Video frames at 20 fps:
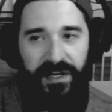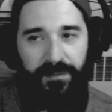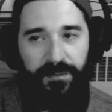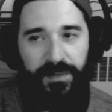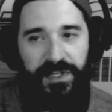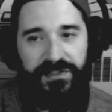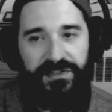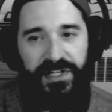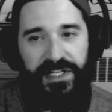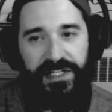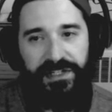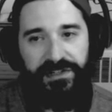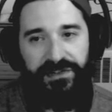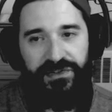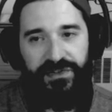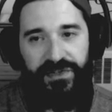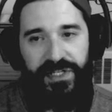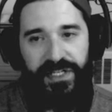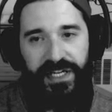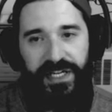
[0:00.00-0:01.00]
how much I
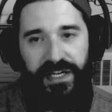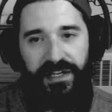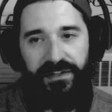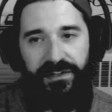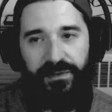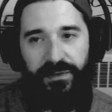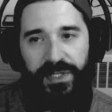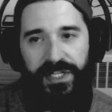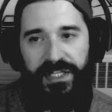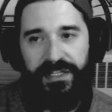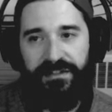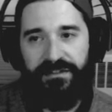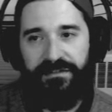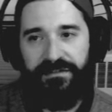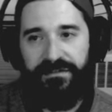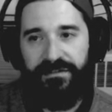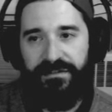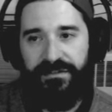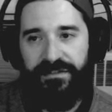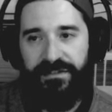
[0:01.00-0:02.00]
enjoy Halloween
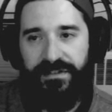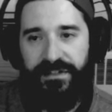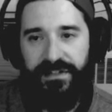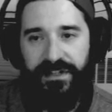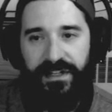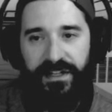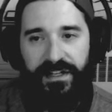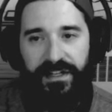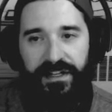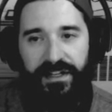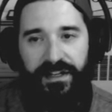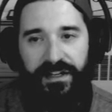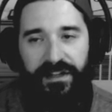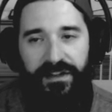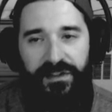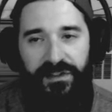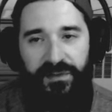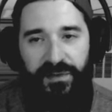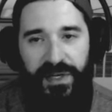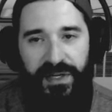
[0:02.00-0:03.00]

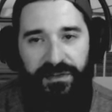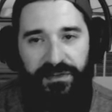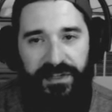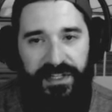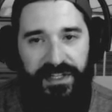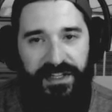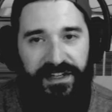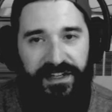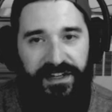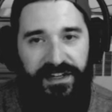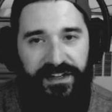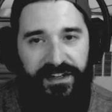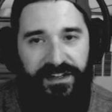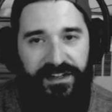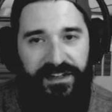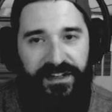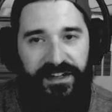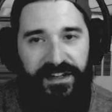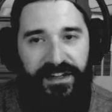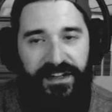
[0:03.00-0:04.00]
throughout the year.
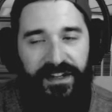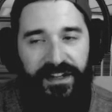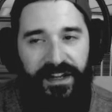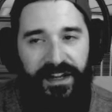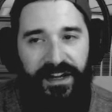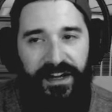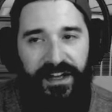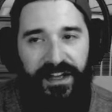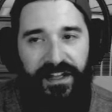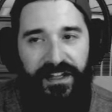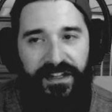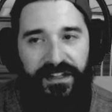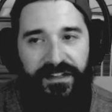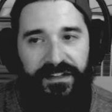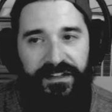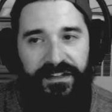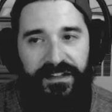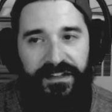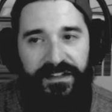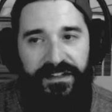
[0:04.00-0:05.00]
I
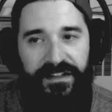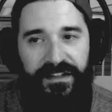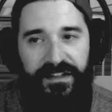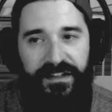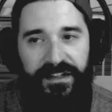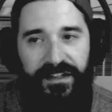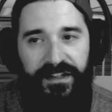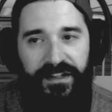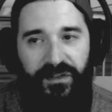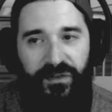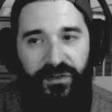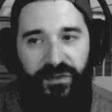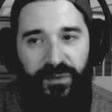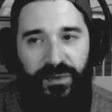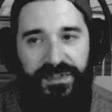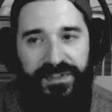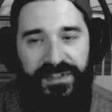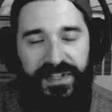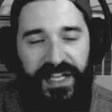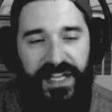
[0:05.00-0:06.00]

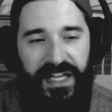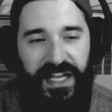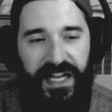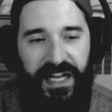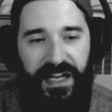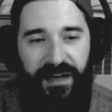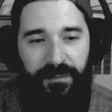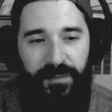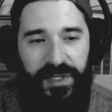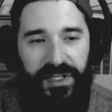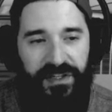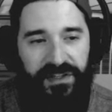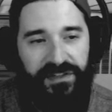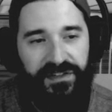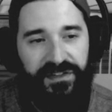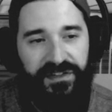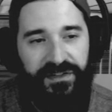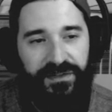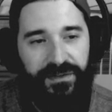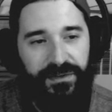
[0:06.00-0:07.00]
was like, I'm gonna
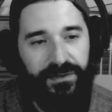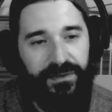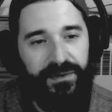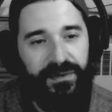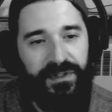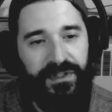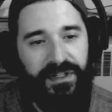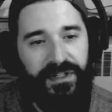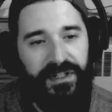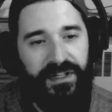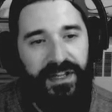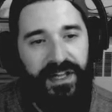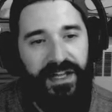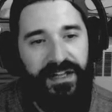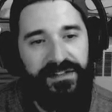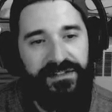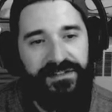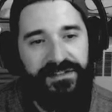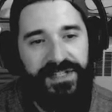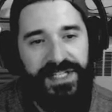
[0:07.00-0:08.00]
do
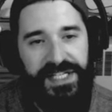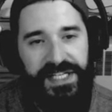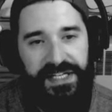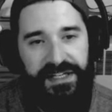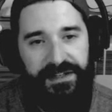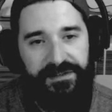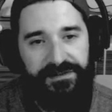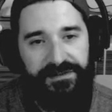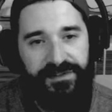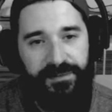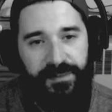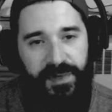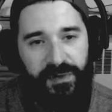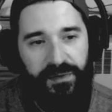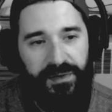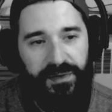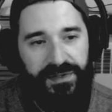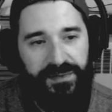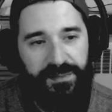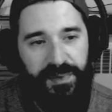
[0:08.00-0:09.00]
that scene from
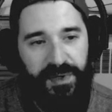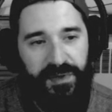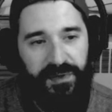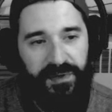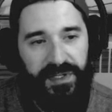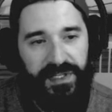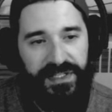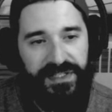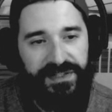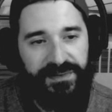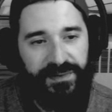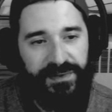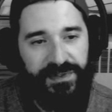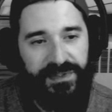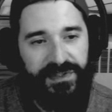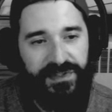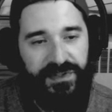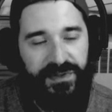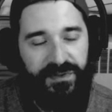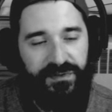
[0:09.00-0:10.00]
Hocus Pocus where
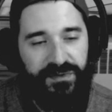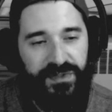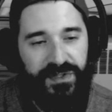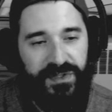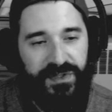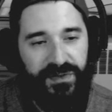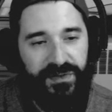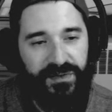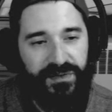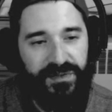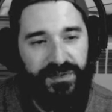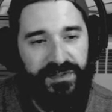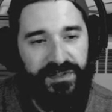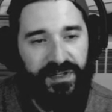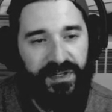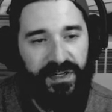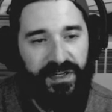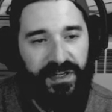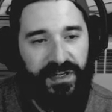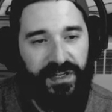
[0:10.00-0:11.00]
the two dudes
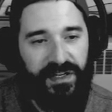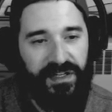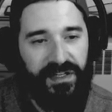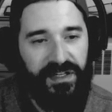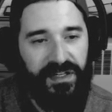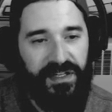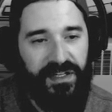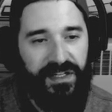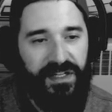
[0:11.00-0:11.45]
are